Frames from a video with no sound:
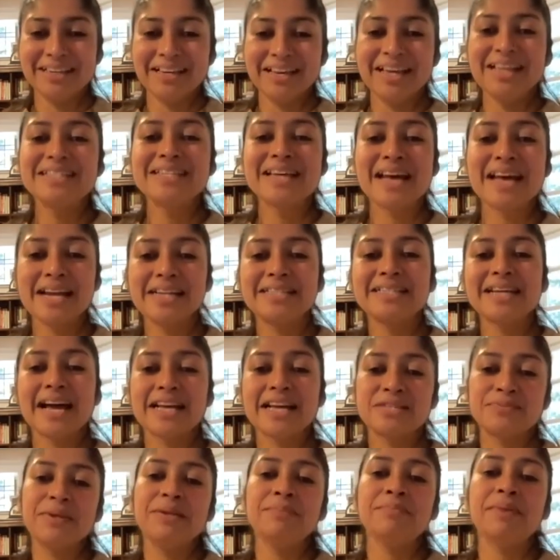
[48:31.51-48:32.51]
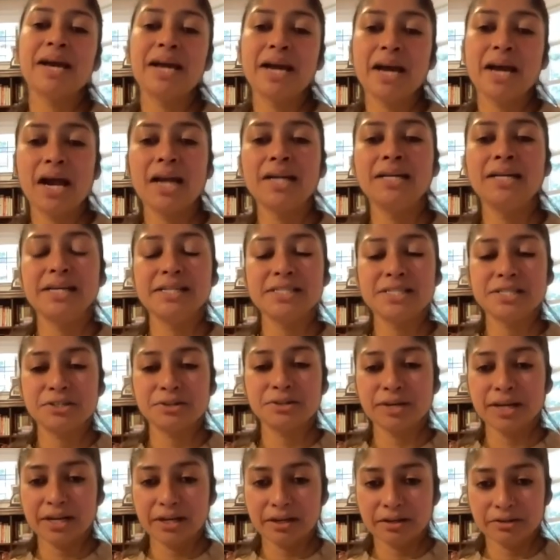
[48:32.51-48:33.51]
It has been my harness
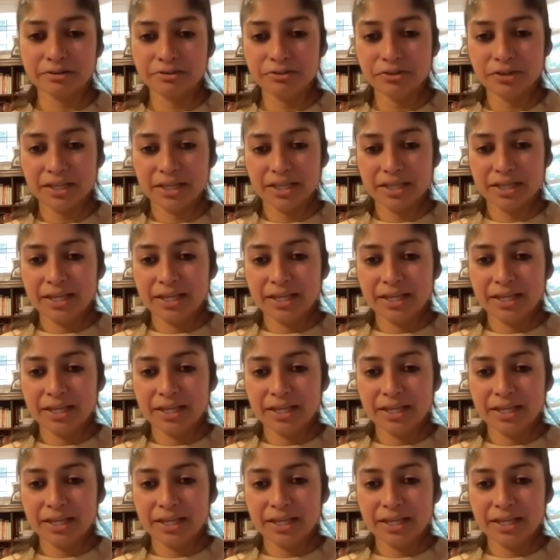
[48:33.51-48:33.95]
to kind of,